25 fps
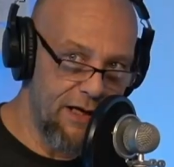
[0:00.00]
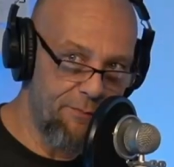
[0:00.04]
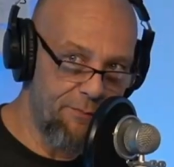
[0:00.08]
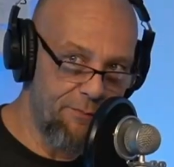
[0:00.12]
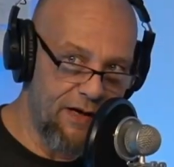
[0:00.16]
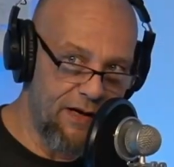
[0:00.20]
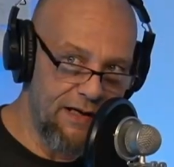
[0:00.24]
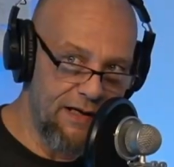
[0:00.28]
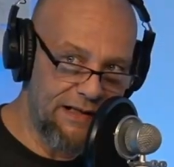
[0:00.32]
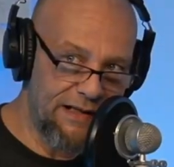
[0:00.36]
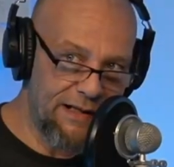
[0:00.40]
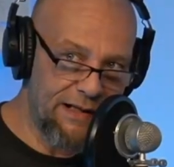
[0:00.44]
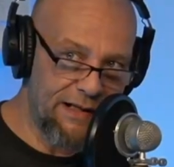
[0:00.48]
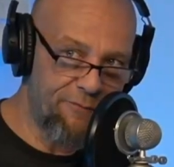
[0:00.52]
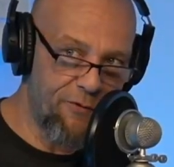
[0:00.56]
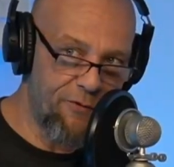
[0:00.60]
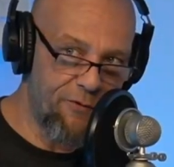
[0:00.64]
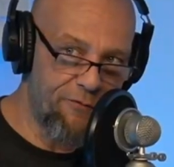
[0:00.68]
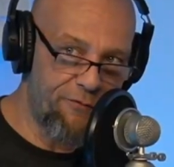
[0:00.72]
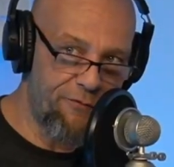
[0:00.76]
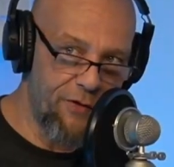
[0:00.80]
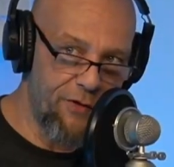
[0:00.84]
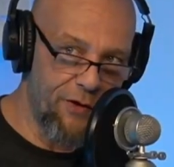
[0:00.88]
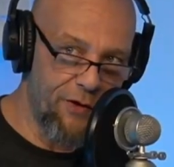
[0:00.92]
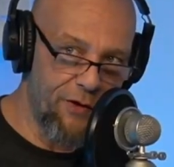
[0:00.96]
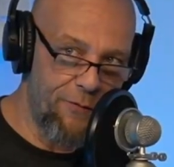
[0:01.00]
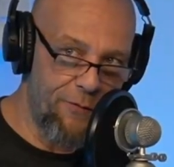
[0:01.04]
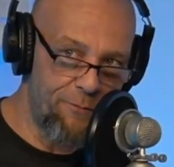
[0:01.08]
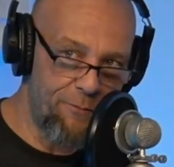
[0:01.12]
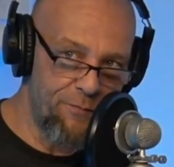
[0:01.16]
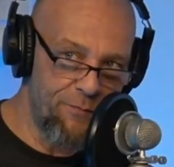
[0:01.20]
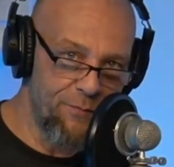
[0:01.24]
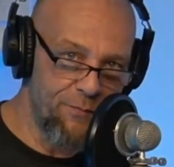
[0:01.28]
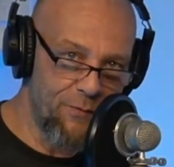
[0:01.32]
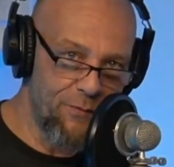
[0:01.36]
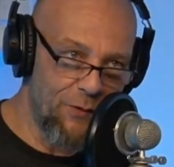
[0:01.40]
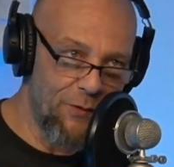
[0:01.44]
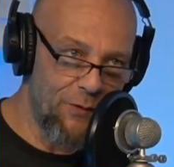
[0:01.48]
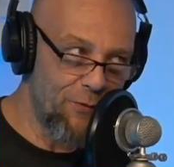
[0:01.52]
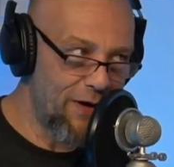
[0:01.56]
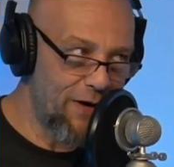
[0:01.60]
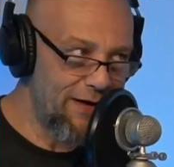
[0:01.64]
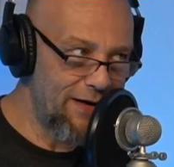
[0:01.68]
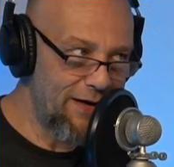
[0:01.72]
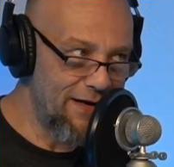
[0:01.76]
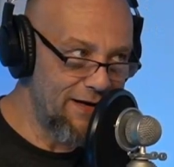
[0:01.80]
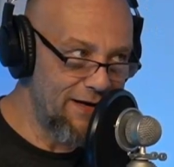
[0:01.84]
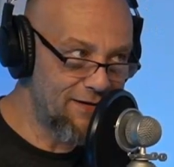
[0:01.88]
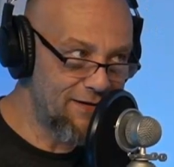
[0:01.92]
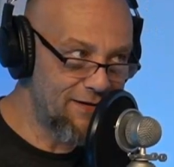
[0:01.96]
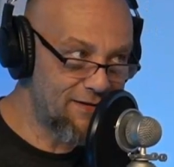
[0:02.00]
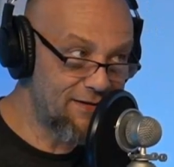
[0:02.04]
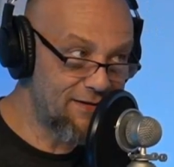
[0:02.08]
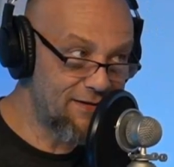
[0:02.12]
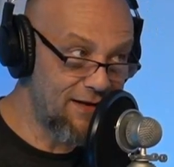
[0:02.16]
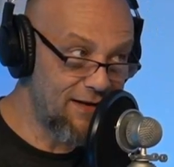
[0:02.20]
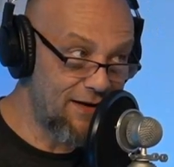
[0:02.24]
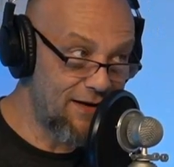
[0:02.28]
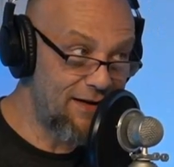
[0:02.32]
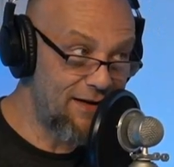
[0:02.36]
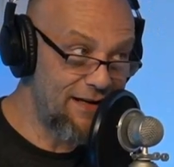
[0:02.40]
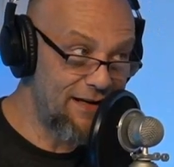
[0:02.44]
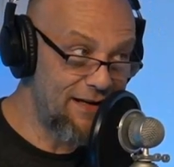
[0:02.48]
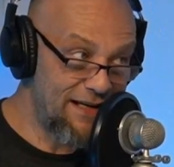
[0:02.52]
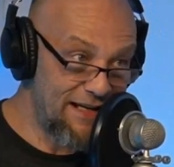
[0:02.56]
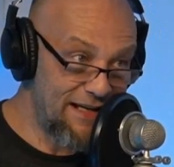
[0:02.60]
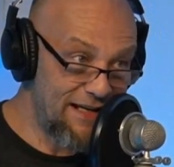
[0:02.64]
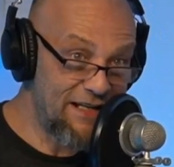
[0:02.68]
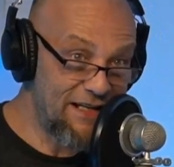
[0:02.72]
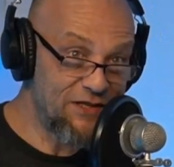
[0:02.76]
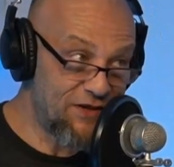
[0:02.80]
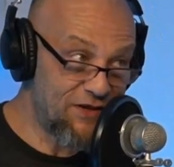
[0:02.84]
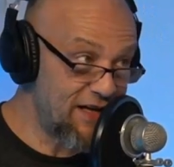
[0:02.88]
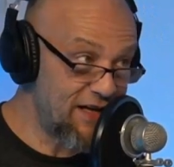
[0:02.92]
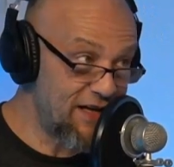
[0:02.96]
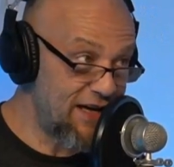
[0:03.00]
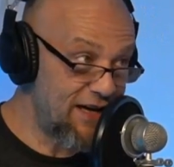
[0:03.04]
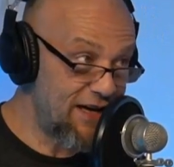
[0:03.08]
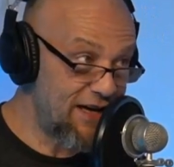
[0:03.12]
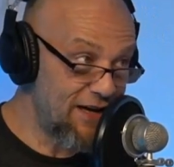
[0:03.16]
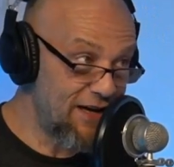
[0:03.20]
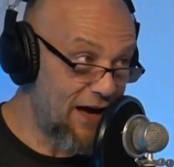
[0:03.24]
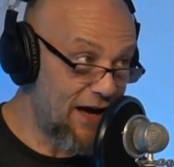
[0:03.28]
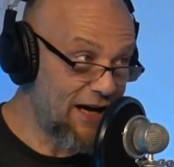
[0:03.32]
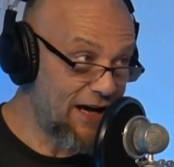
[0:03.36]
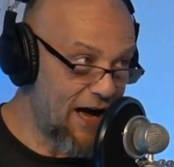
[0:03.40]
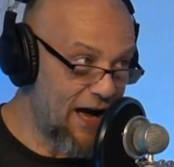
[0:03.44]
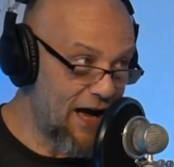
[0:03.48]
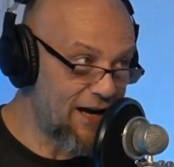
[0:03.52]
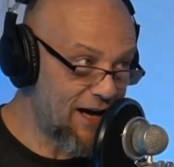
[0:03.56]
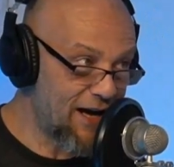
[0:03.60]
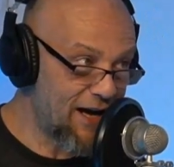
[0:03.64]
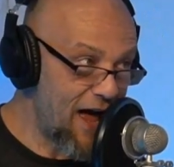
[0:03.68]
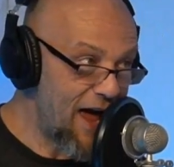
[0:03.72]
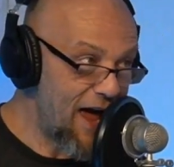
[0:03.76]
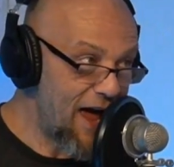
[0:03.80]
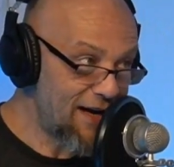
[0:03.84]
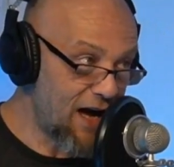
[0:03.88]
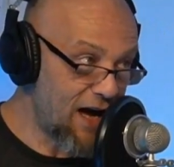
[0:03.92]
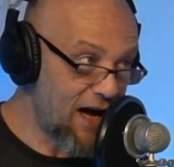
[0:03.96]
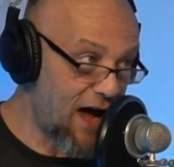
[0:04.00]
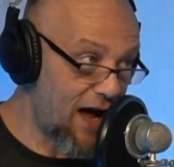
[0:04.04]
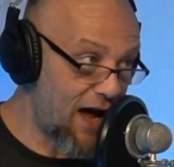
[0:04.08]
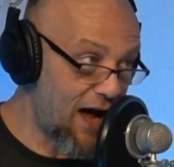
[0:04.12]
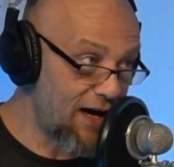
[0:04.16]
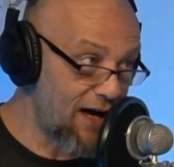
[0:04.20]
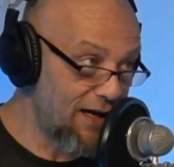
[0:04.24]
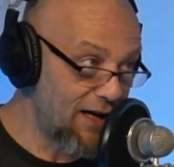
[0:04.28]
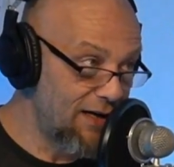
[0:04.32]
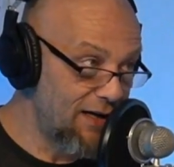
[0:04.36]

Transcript: And my nickname for Phil, all right, is that he's the I got a guy.